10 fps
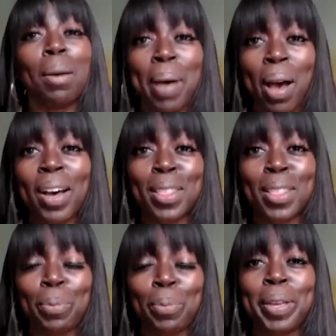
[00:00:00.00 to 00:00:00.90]
about
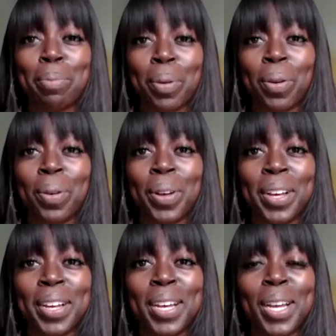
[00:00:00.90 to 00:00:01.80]
other people.
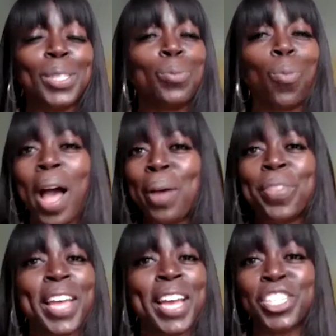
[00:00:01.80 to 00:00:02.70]
Because why
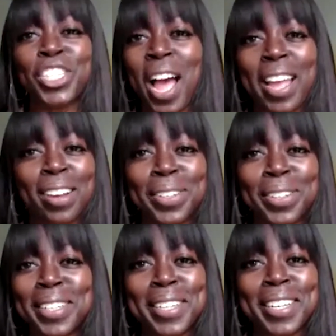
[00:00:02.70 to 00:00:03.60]
would that
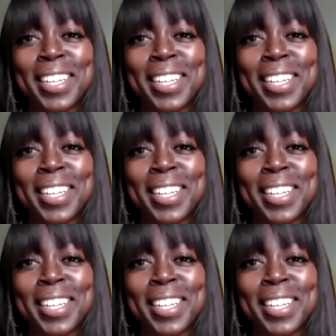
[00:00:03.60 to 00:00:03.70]
child